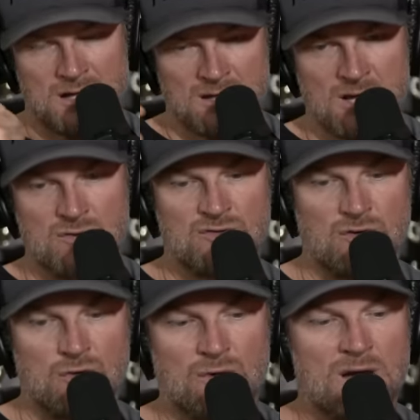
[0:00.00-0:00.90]
like they used
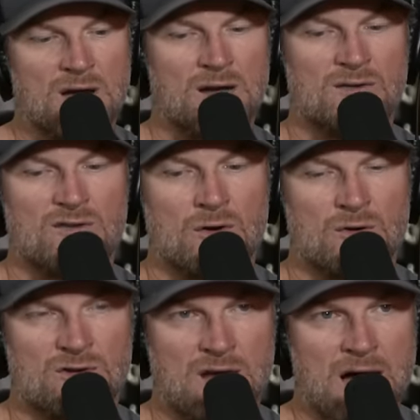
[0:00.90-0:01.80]
to. And so
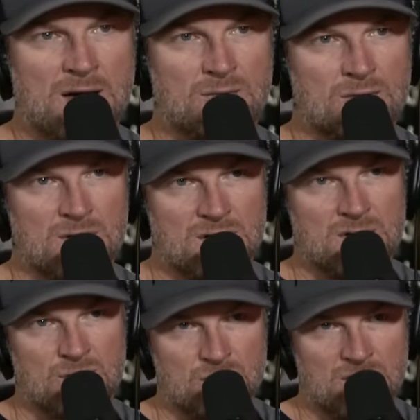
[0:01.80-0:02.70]

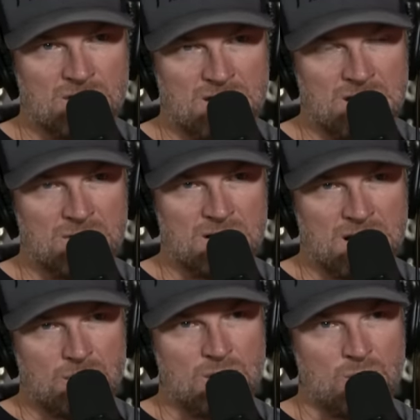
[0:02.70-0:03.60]
it's given
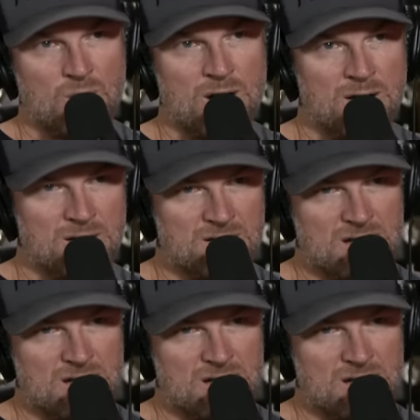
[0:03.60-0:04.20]
like Rick Ware and